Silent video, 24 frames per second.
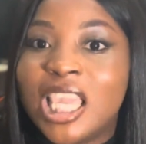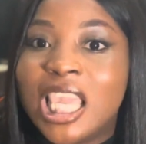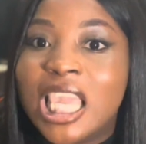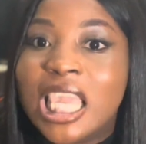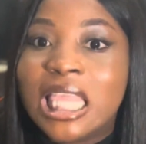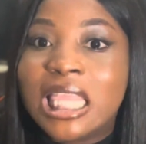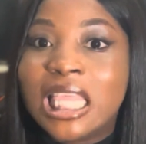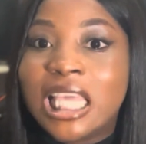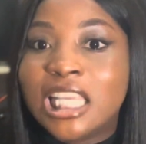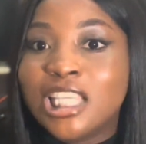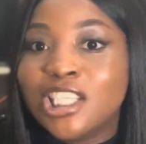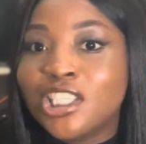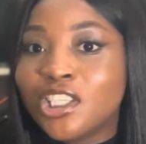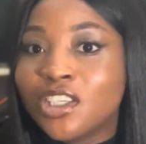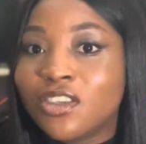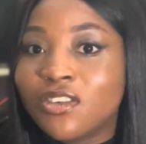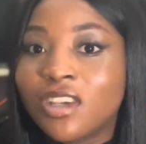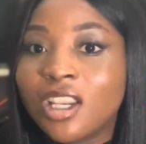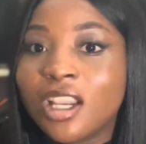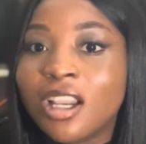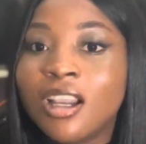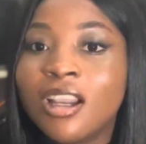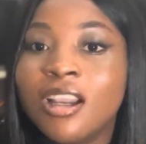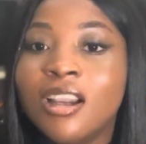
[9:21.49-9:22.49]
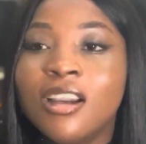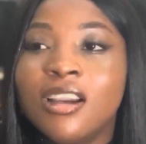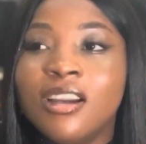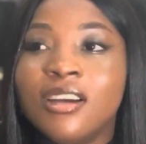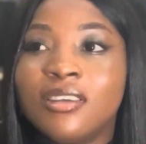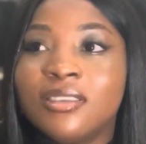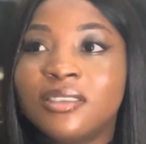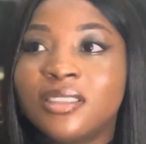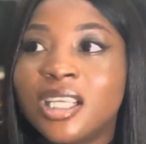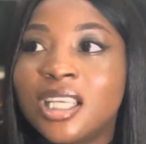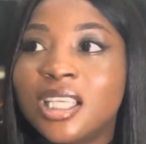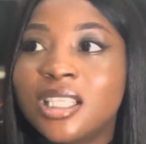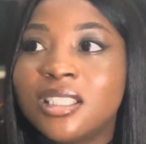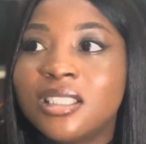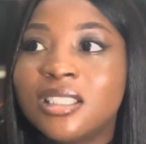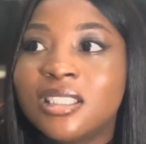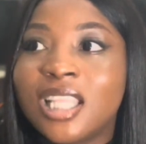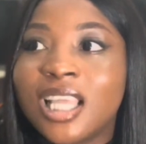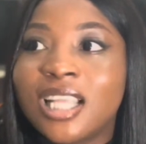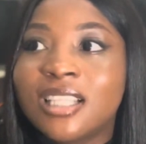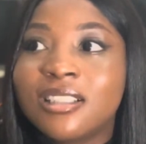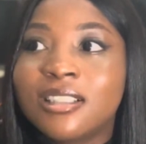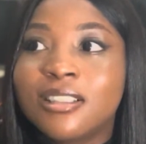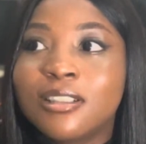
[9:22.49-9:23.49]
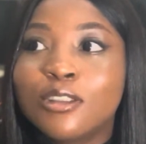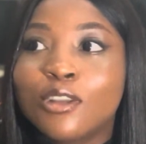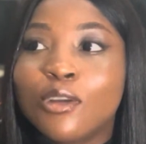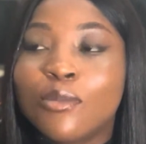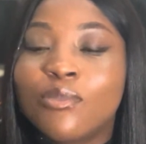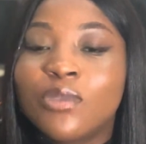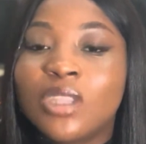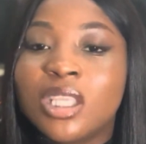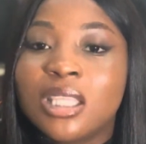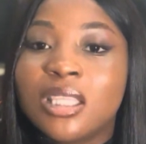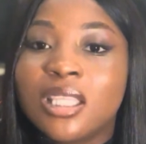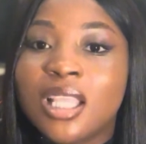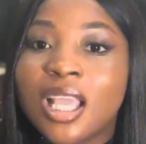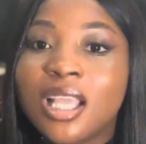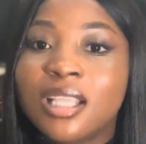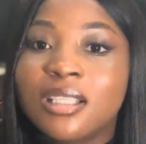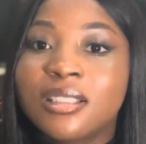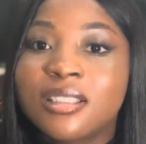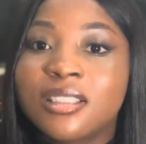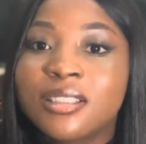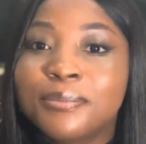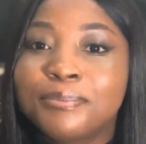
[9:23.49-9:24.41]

in Nigeria, right? That's something that